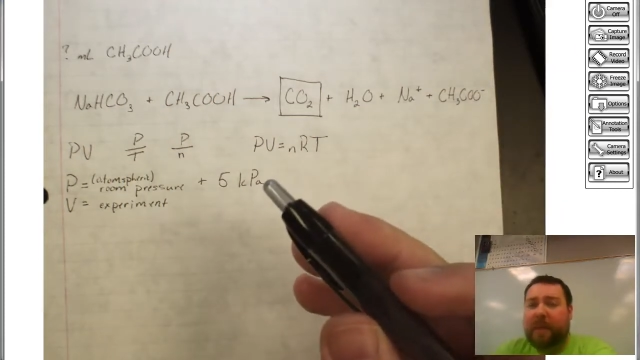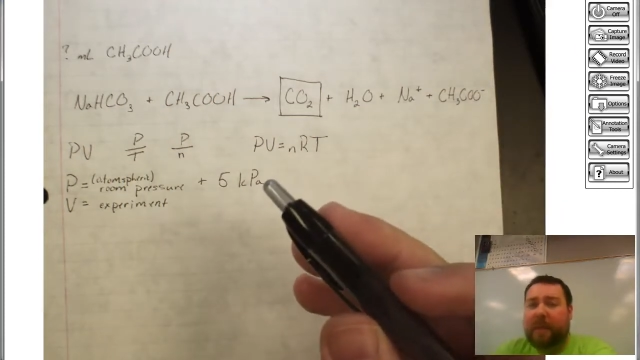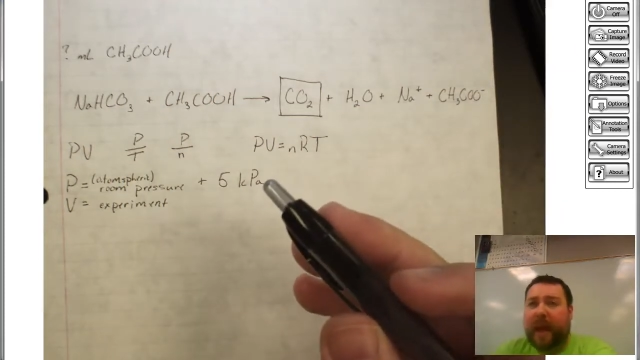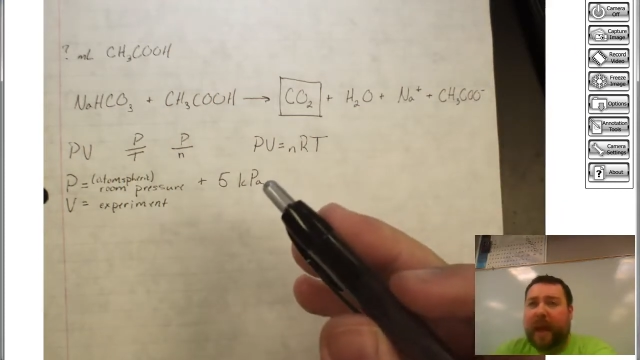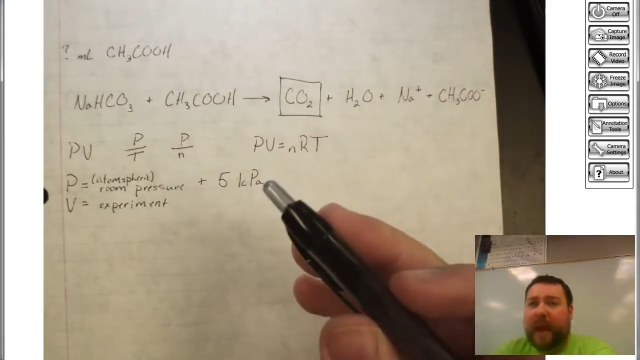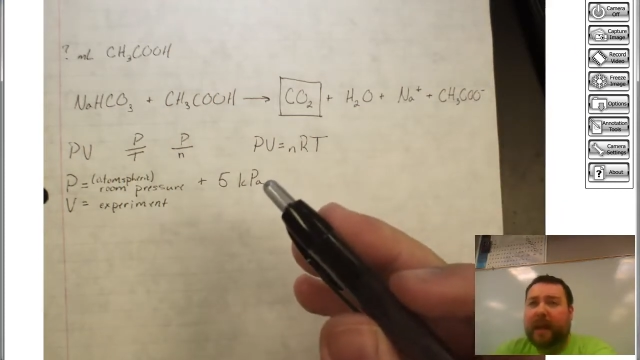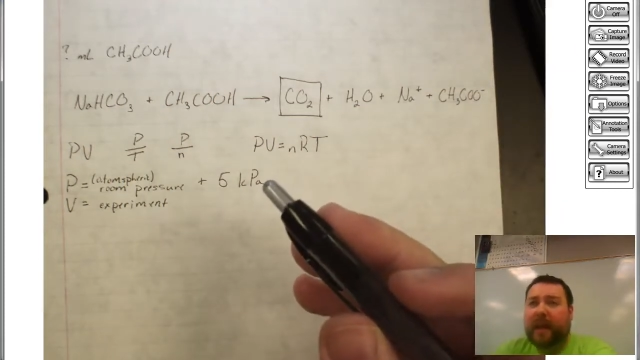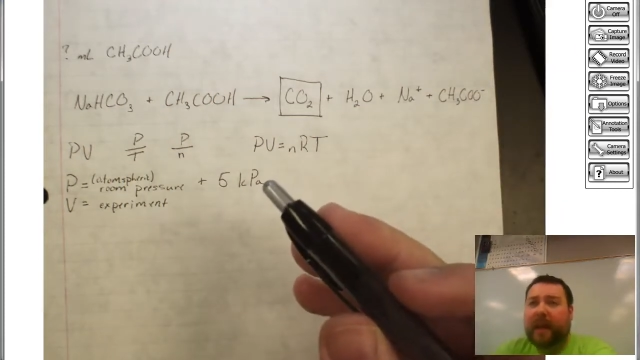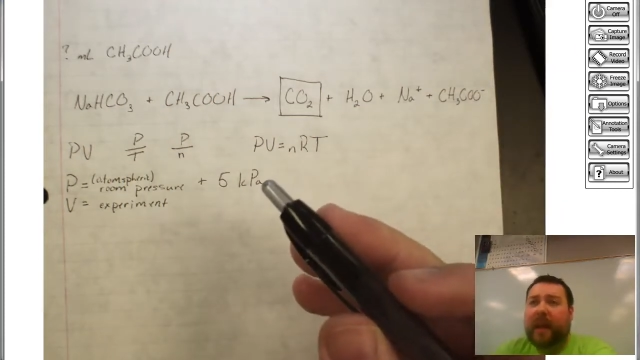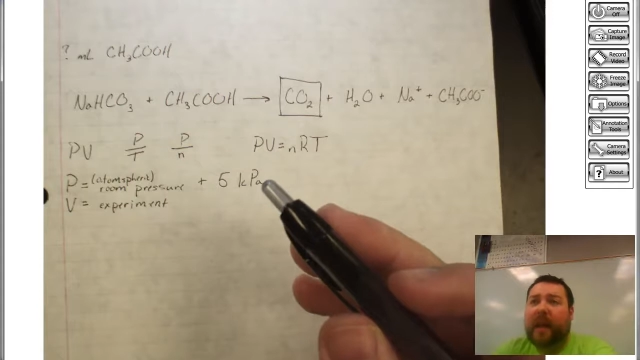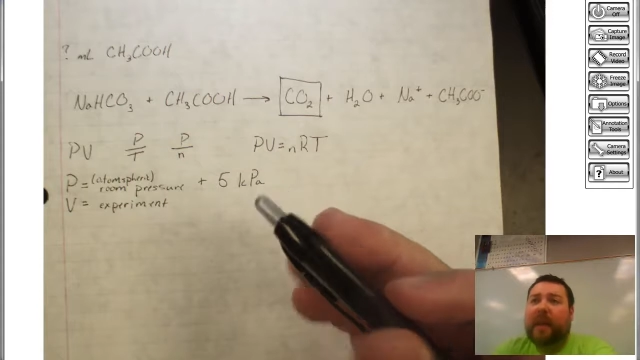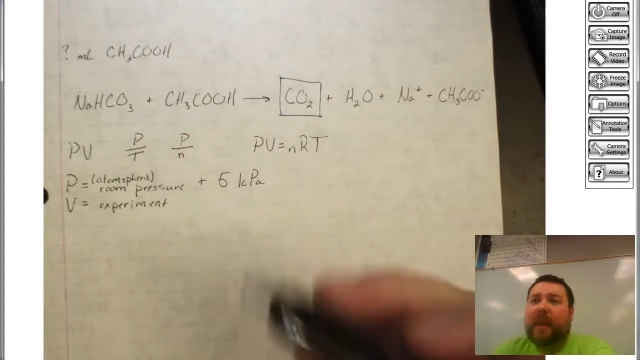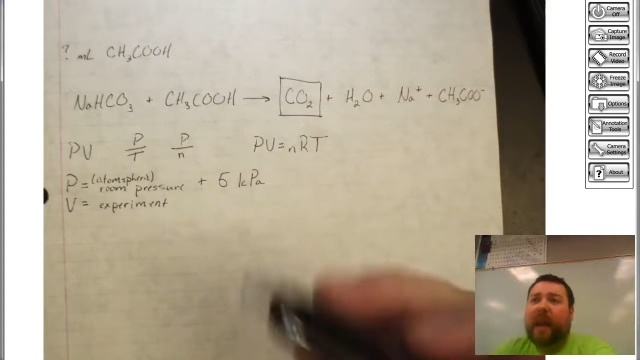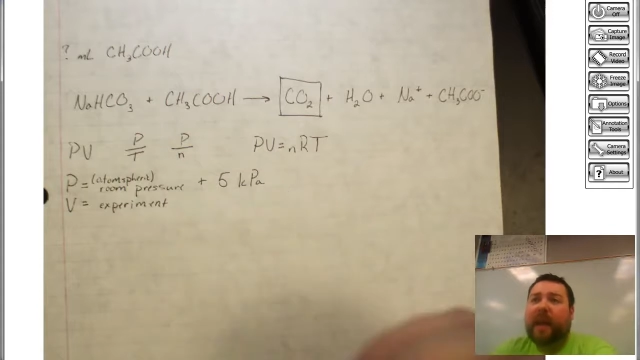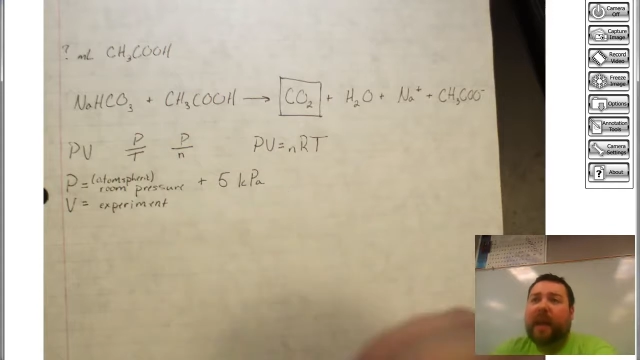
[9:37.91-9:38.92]
bag
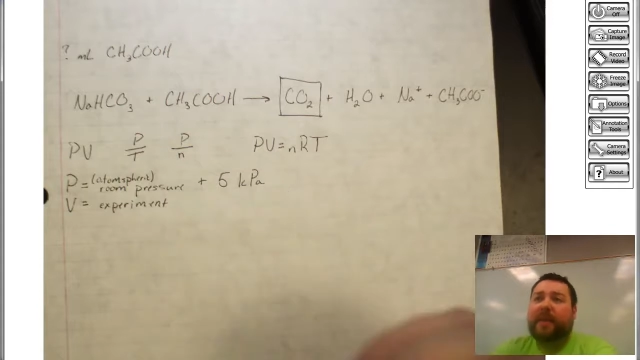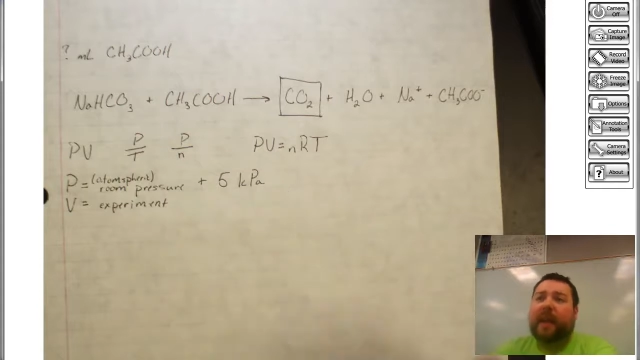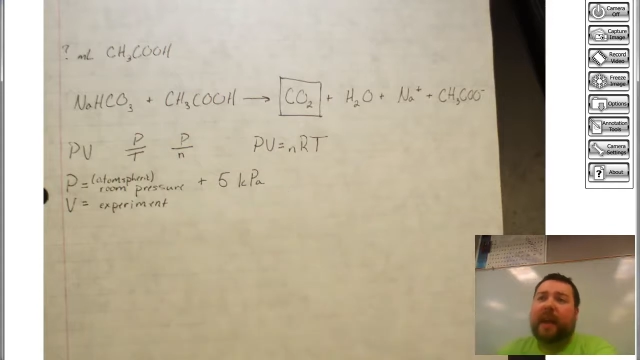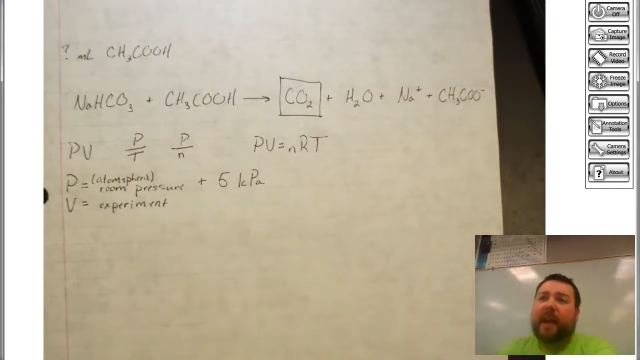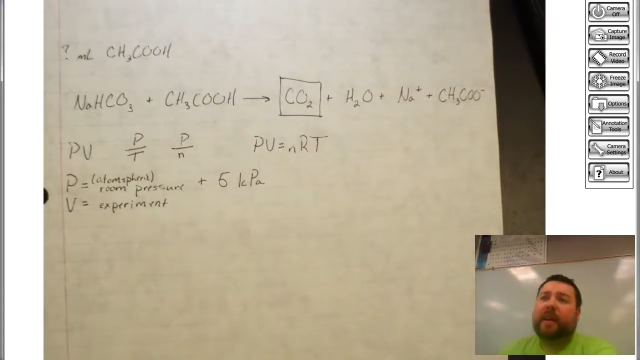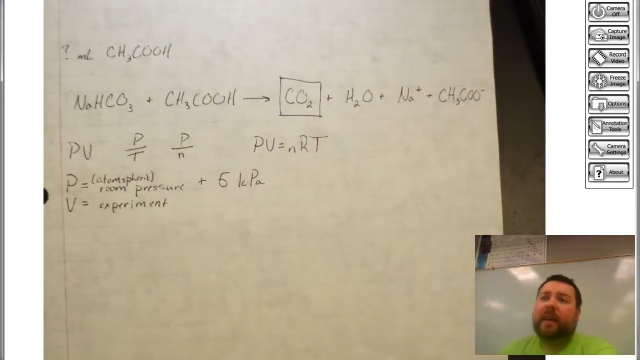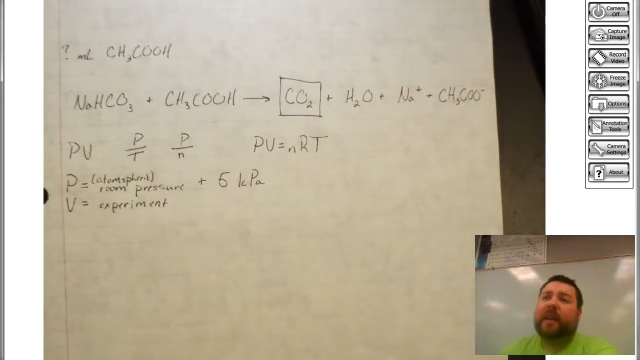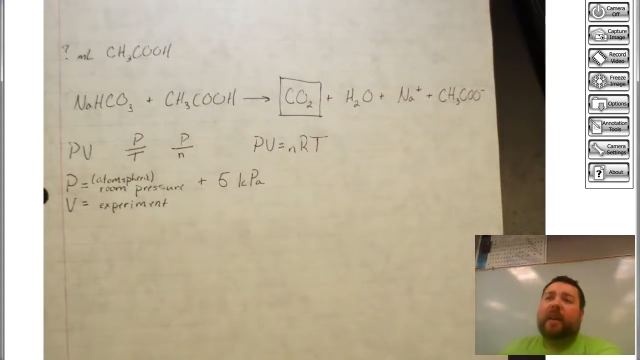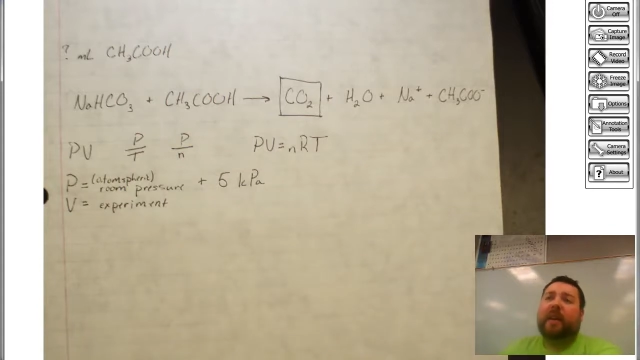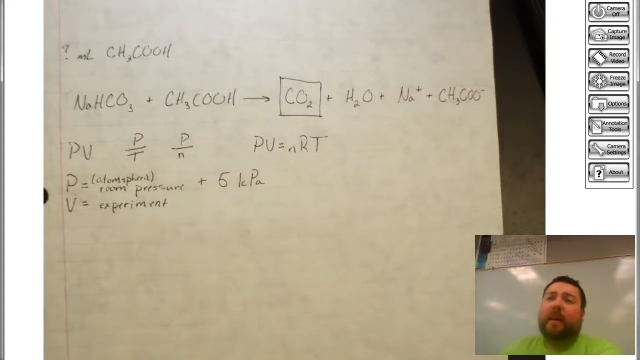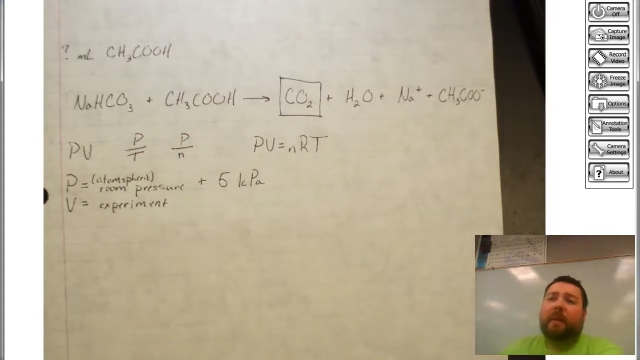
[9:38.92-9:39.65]
and then